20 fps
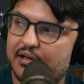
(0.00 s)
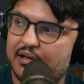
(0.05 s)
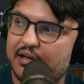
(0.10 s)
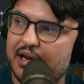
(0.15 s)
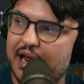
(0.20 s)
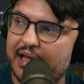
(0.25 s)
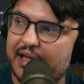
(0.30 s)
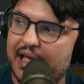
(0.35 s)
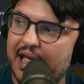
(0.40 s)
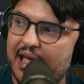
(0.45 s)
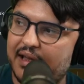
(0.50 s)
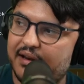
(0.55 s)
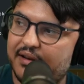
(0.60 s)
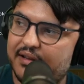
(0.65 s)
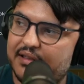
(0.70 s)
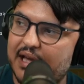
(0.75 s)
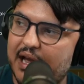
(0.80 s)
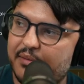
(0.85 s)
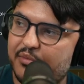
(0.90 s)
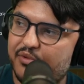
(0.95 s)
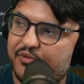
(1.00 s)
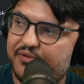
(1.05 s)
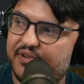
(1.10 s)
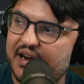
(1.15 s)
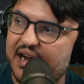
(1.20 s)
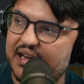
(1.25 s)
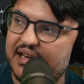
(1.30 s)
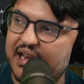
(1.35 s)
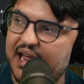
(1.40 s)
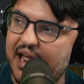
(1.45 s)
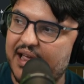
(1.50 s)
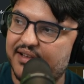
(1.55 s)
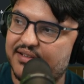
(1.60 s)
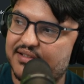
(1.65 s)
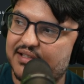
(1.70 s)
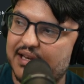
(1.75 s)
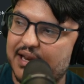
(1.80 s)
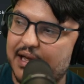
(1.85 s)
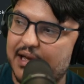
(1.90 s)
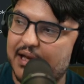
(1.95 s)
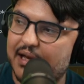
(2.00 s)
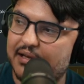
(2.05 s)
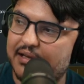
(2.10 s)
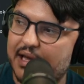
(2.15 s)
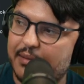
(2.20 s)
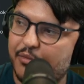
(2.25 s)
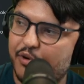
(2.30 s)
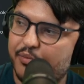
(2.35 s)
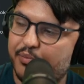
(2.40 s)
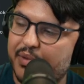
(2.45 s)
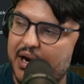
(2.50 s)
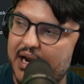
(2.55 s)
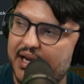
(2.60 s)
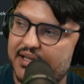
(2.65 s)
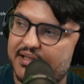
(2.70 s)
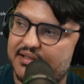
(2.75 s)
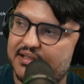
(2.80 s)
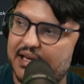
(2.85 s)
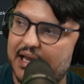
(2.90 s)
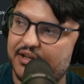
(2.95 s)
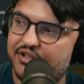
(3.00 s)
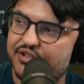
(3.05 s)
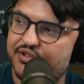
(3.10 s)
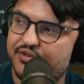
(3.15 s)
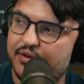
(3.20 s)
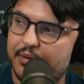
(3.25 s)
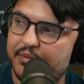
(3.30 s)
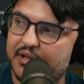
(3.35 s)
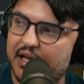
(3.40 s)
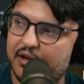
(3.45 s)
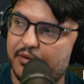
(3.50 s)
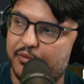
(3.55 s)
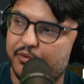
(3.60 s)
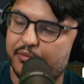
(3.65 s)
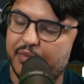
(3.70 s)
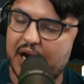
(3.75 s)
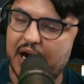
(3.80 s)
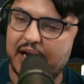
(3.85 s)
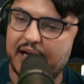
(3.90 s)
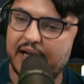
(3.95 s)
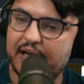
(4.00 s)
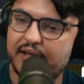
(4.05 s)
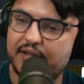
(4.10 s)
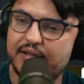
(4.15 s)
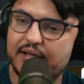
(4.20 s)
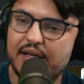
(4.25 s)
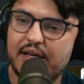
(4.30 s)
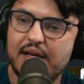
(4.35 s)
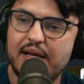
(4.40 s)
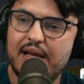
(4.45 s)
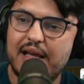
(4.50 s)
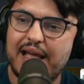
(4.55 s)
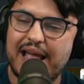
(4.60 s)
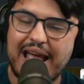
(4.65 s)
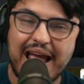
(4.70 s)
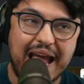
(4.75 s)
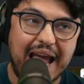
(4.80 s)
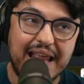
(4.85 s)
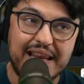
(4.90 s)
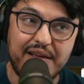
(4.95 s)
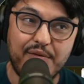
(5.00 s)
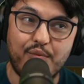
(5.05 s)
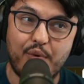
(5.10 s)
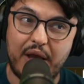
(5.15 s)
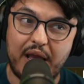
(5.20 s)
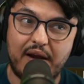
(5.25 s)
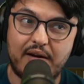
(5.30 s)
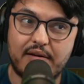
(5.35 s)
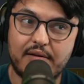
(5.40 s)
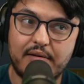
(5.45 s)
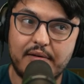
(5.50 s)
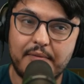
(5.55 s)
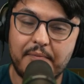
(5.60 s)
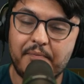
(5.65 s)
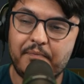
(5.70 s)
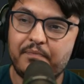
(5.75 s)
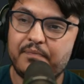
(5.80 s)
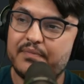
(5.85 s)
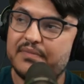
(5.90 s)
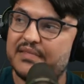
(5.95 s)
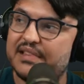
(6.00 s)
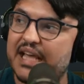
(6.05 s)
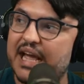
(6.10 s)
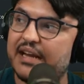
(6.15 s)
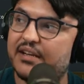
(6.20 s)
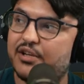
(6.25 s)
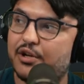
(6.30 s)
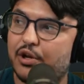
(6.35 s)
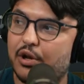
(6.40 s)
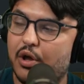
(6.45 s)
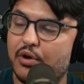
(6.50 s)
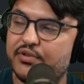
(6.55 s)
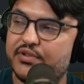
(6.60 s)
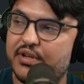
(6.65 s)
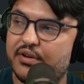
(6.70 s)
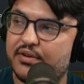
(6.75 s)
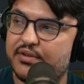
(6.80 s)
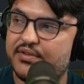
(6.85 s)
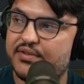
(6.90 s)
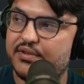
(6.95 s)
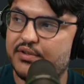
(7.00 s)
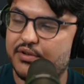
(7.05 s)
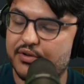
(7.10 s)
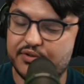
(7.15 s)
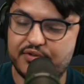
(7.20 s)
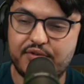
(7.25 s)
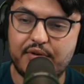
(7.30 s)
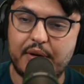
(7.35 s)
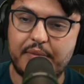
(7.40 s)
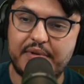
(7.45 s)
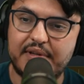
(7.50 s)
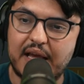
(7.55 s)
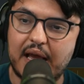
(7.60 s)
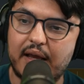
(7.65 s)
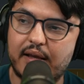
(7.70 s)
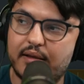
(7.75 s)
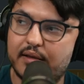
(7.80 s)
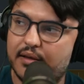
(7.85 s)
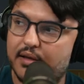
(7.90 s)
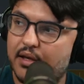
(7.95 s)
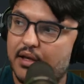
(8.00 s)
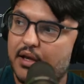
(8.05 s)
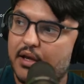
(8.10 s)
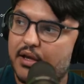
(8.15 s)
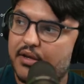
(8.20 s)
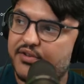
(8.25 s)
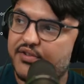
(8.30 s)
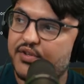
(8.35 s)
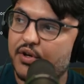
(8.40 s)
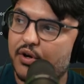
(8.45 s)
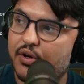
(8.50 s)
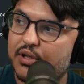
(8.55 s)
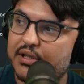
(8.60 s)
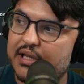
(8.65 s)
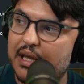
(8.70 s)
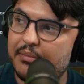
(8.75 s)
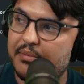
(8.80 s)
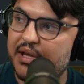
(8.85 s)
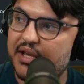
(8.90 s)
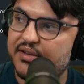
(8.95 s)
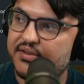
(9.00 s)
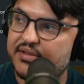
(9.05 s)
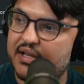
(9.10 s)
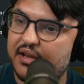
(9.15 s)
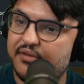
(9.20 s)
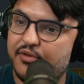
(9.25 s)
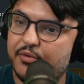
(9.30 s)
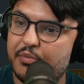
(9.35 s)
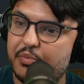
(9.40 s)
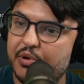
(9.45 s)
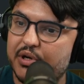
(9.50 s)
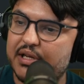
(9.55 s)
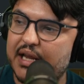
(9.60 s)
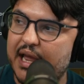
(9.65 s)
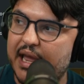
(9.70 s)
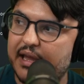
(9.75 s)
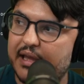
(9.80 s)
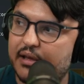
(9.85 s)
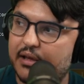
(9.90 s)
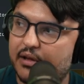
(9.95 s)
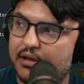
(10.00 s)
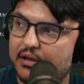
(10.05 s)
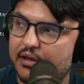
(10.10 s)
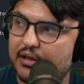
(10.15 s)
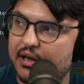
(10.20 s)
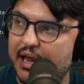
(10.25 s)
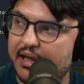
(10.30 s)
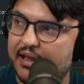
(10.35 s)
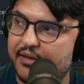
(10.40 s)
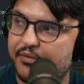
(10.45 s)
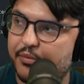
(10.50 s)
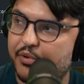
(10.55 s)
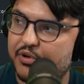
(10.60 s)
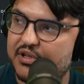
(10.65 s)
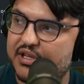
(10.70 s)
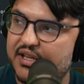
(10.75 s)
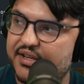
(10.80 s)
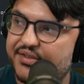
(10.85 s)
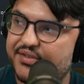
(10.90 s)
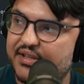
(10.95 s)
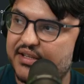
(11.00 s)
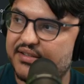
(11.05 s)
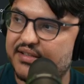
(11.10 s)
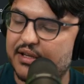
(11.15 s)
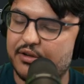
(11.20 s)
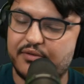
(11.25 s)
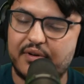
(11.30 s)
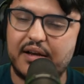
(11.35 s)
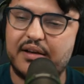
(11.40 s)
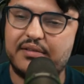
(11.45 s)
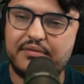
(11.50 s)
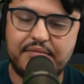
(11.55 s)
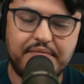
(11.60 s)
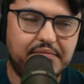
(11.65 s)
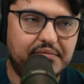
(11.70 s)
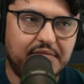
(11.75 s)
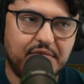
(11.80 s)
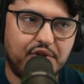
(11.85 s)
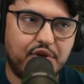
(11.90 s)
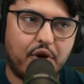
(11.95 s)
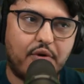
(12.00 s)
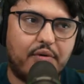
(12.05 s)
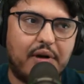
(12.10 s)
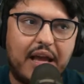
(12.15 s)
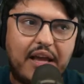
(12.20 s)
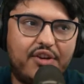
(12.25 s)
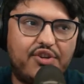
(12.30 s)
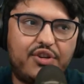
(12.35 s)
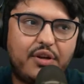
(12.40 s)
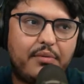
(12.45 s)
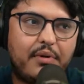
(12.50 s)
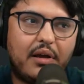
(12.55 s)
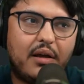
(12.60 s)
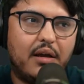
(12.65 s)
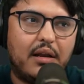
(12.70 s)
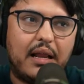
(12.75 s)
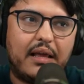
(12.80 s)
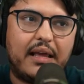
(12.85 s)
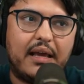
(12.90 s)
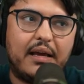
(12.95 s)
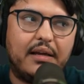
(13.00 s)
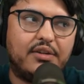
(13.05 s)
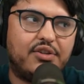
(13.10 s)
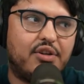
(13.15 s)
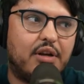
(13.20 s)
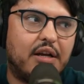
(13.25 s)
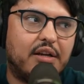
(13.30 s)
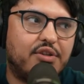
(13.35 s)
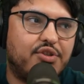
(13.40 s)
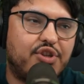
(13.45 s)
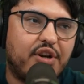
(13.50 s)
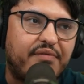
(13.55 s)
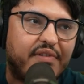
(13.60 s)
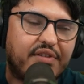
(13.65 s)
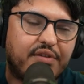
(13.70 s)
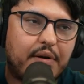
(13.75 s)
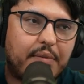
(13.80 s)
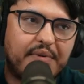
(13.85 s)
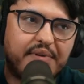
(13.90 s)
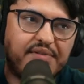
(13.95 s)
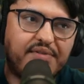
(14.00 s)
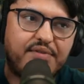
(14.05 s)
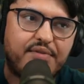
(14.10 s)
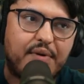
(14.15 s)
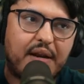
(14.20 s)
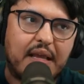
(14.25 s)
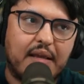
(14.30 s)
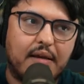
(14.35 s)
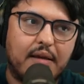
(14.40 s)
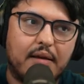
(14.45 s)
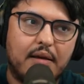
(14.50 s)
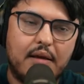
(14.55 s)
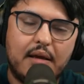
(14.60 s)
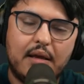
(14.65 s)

like anytime you find a diamond bracket slash script diamond bracket anywhere, that closes your script tag. So that means that if you put this inside of a, HTML, like a JavaScript string,